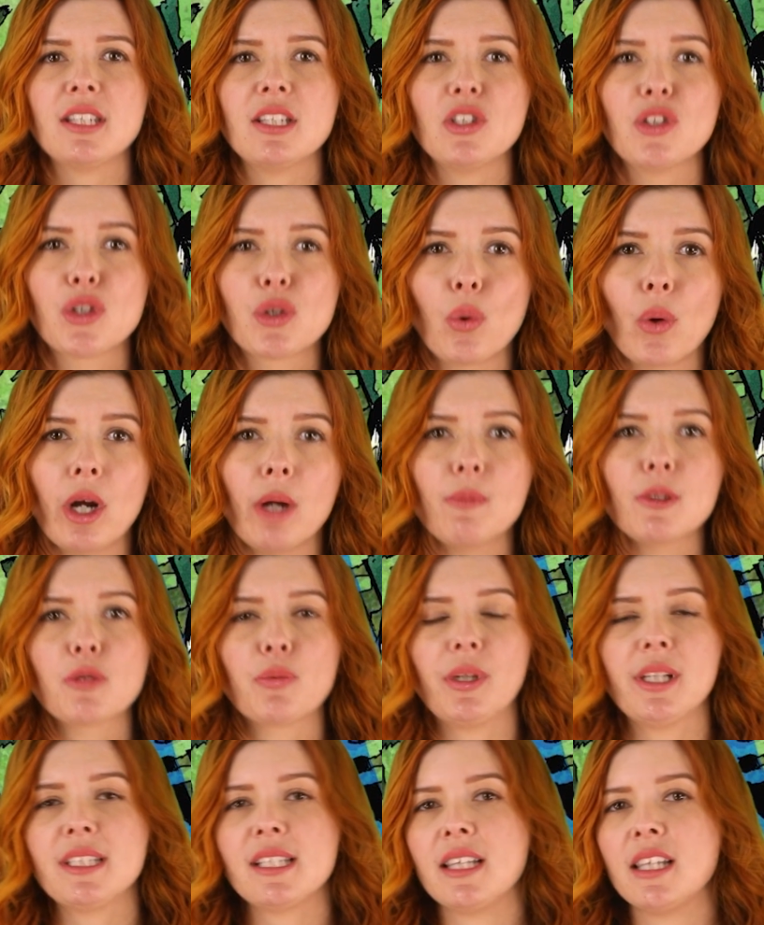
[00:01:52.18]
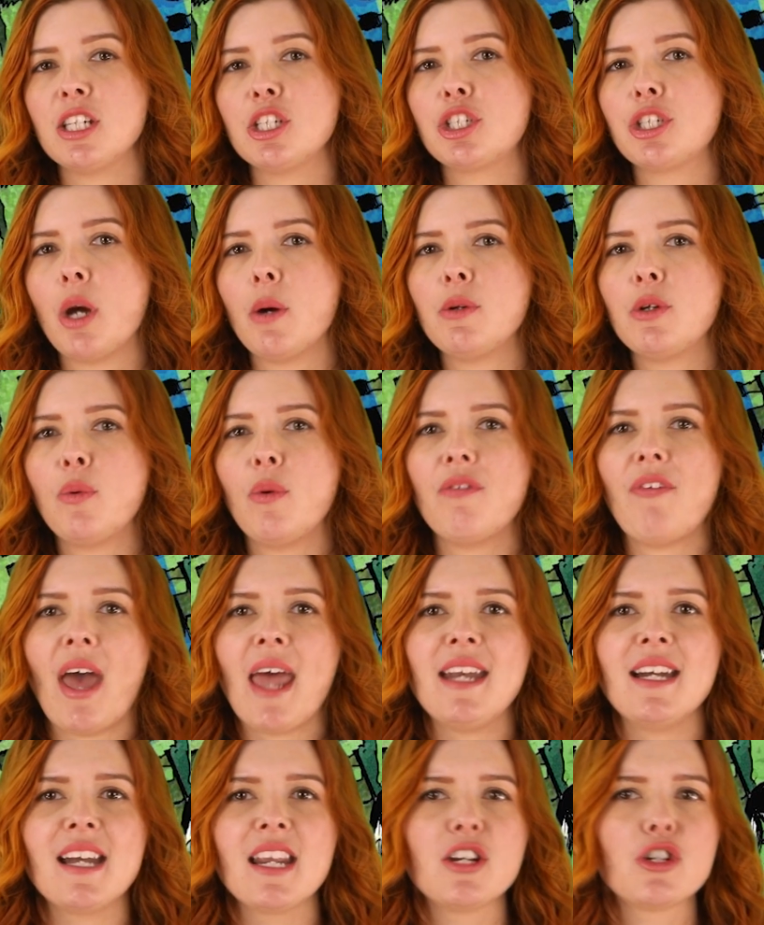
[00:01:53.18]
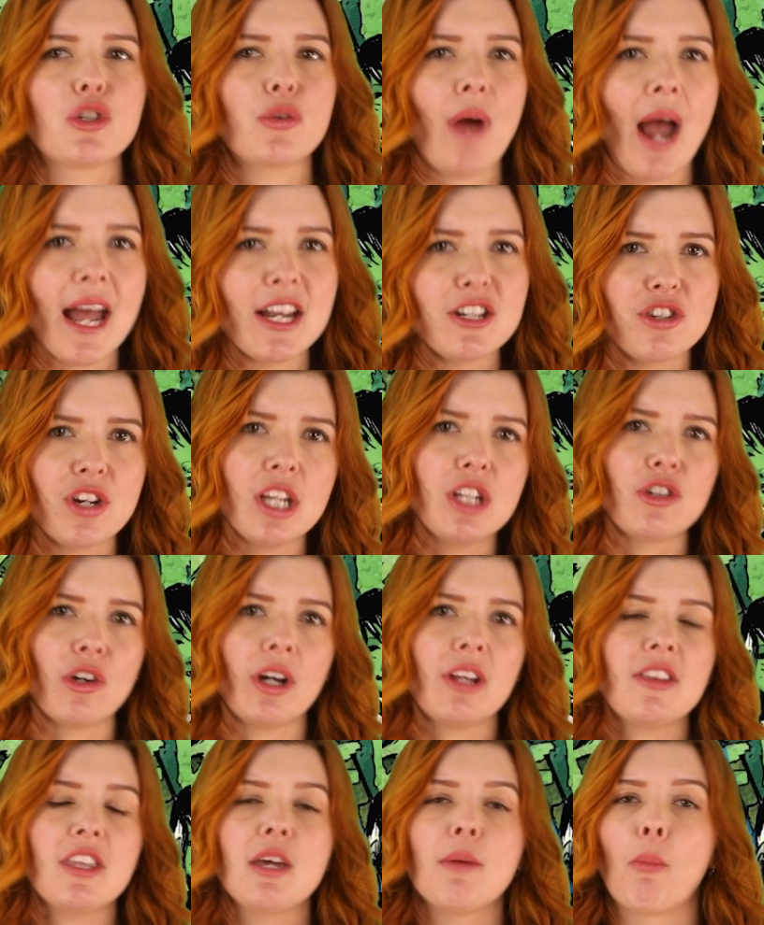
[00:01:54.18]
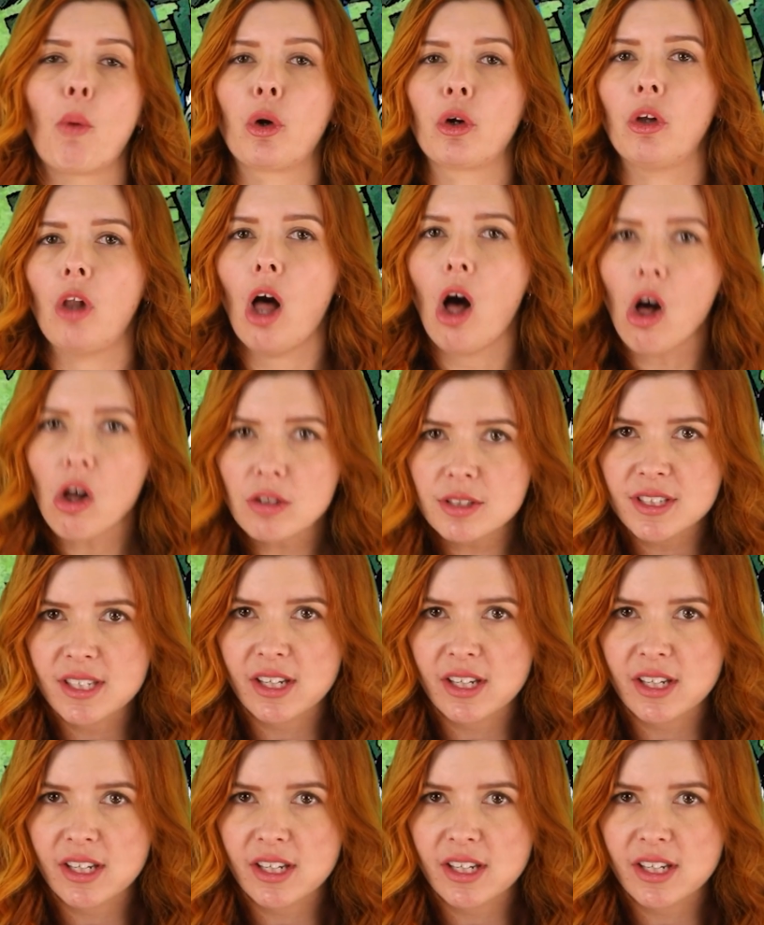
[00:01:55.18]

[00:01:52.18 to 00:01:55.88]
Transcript: Jessie's story was recently shown to have ended in tragedy during the Immortal Hulk